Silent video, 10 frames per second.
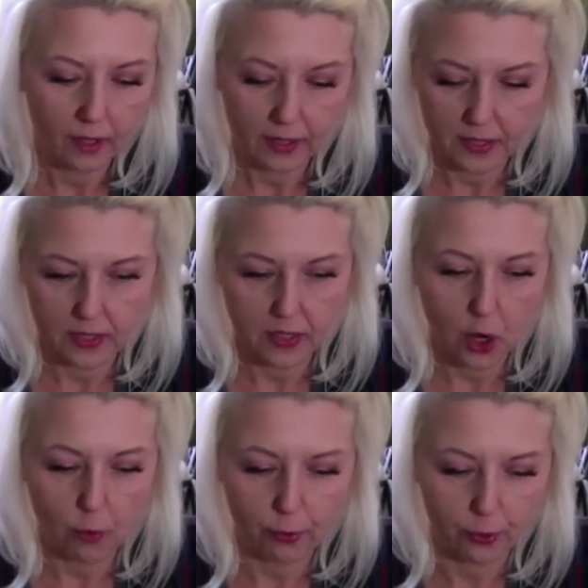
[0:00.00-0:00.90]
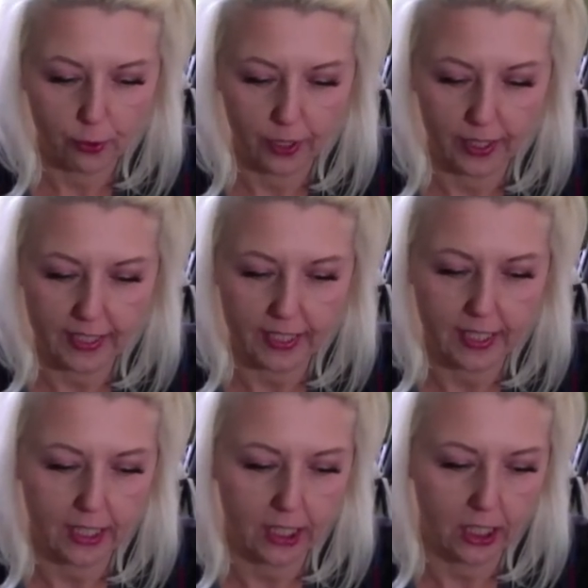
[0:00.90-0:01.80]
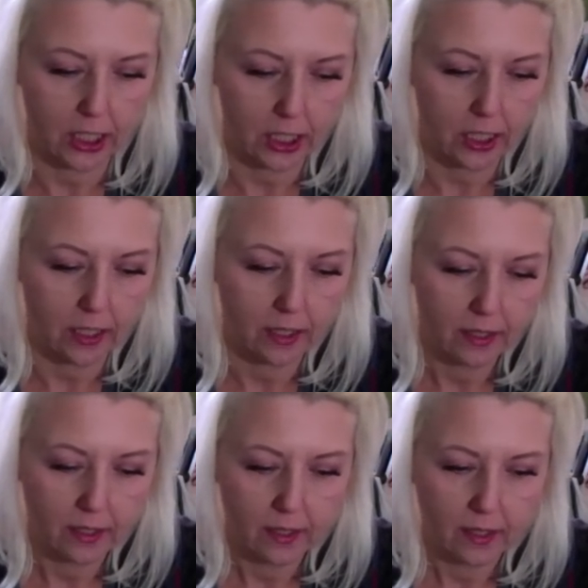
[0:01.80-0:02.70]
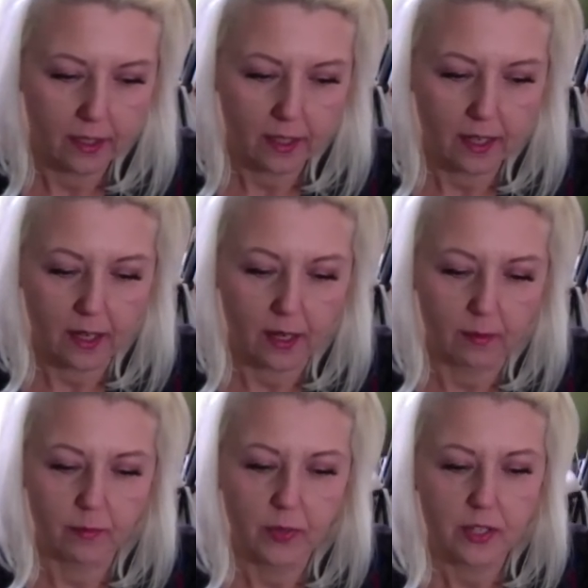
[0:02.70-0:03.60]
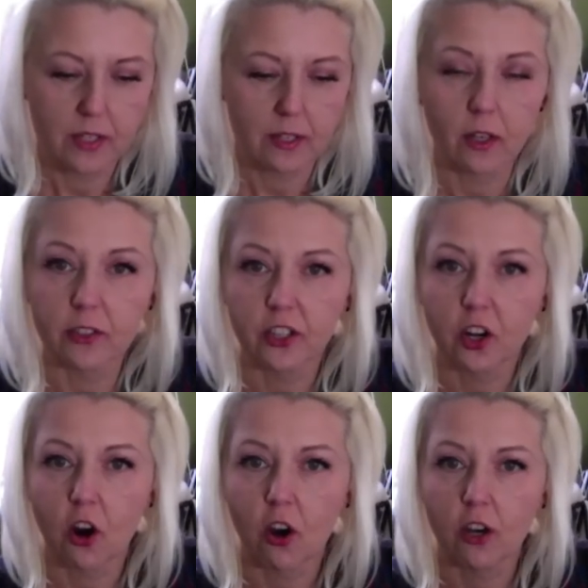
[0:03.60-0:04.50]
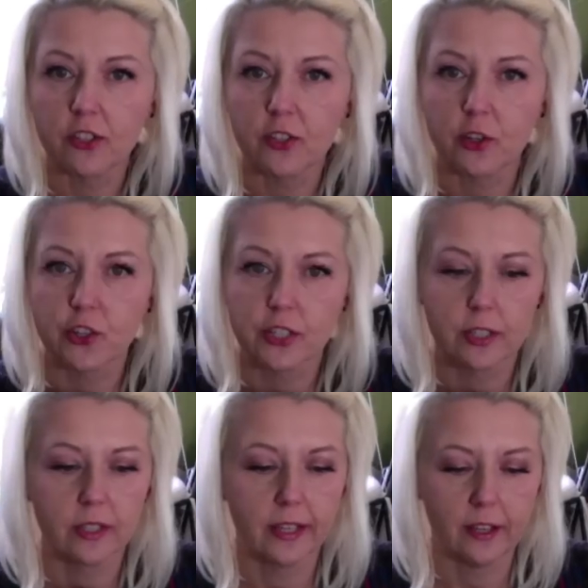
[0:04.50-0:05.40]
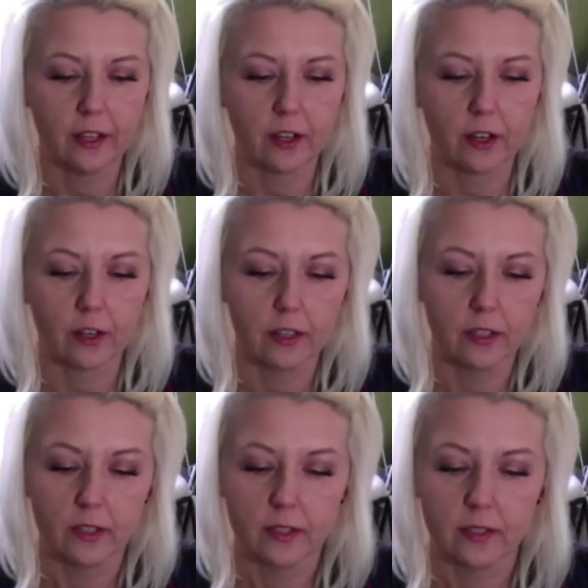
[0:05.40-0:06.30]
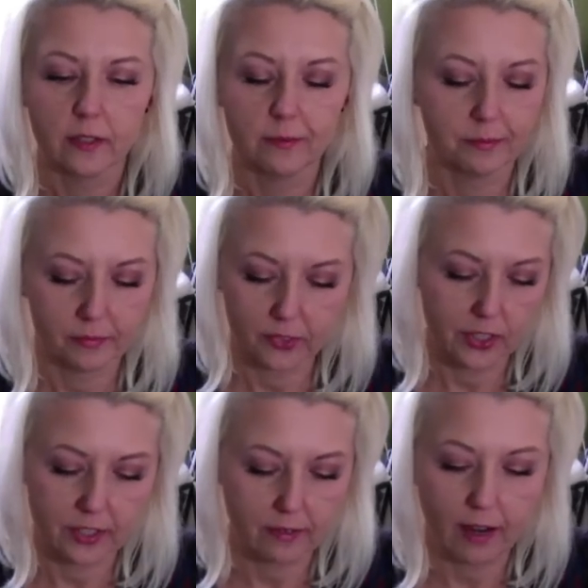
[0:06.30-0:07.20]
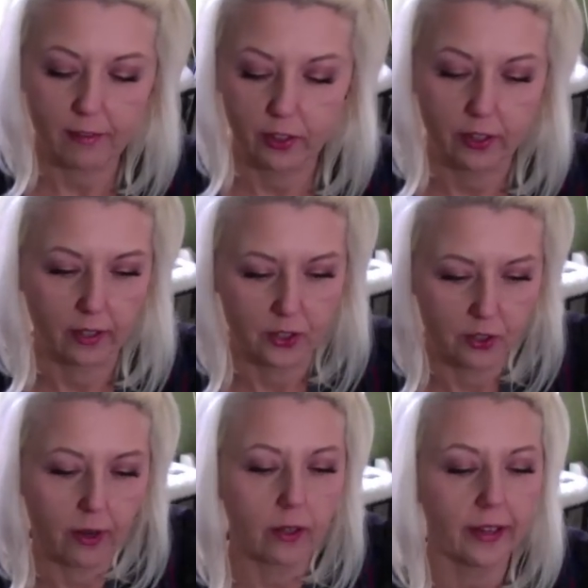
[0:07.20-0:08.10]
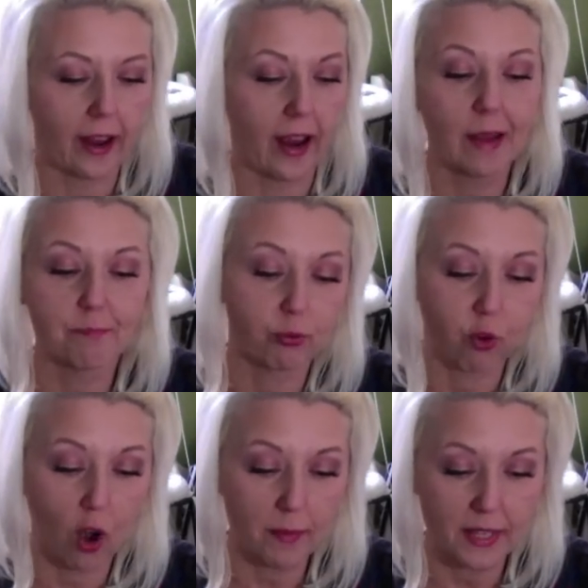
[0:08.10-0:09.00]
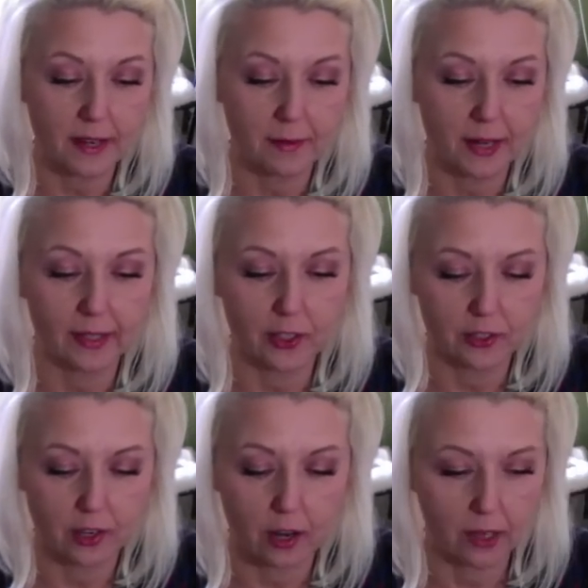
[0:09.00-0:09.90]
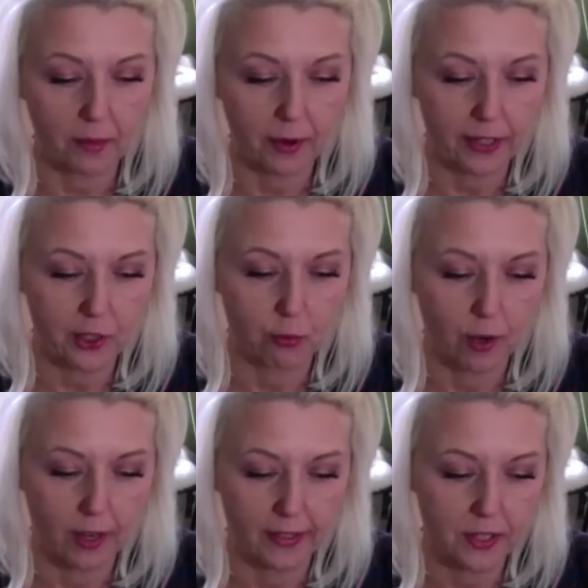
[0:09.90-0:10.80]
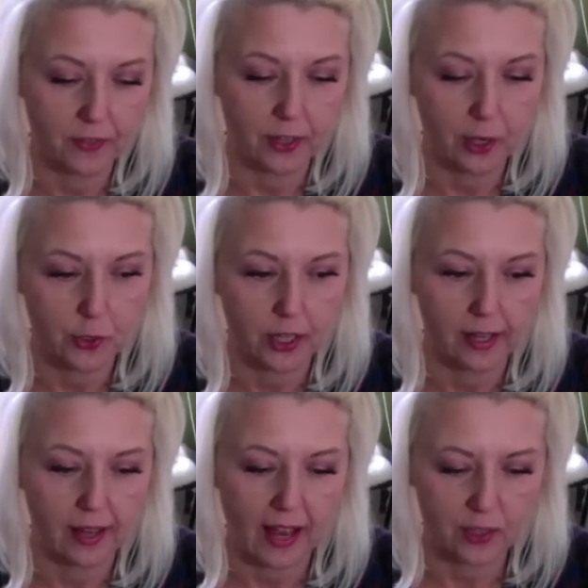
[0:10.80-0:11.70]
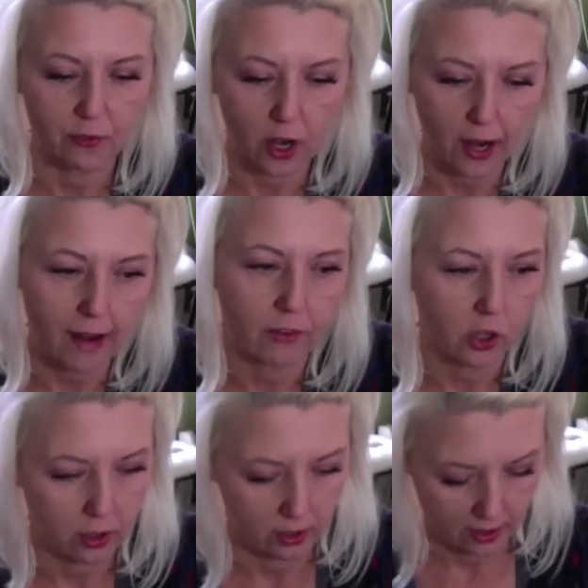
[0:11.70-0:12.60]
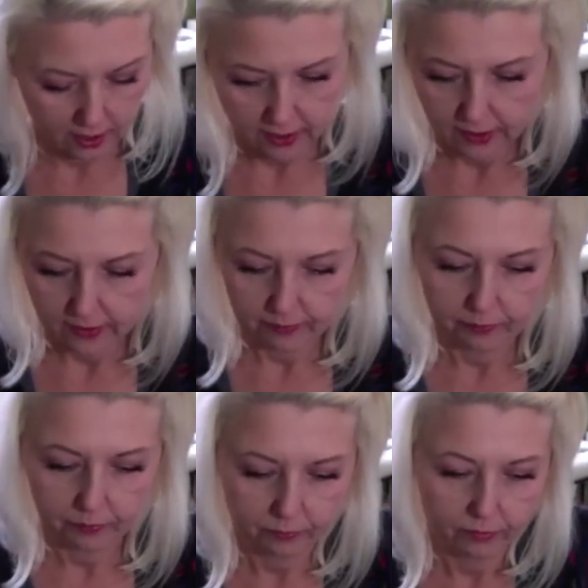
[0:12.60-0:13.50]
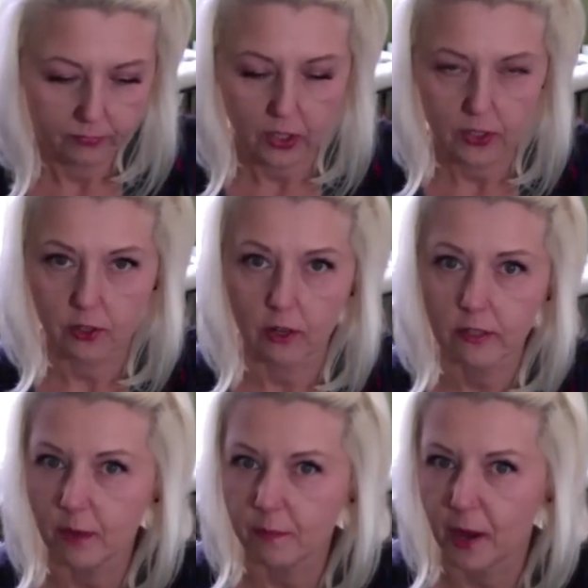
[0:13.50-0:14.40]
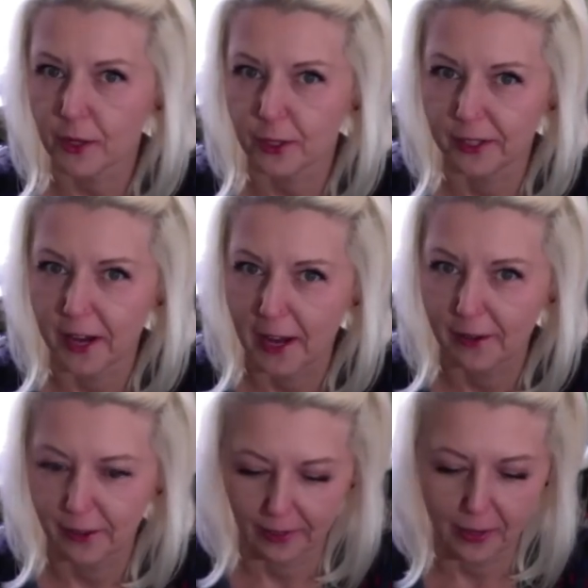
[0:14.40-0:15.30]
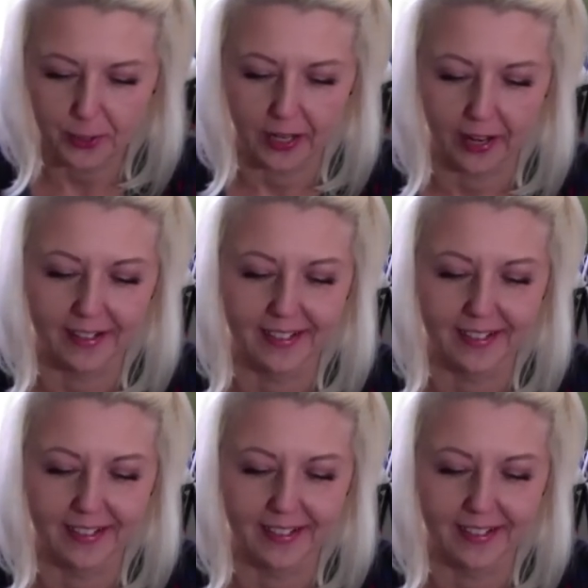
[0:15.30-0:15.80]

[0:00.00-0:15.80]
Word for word: It's so pretty. So all the cards are still here, just everything. Okay, I promise I'm not going to talk about each one. This video is going to last forever. It's also a puzzle on how to close it.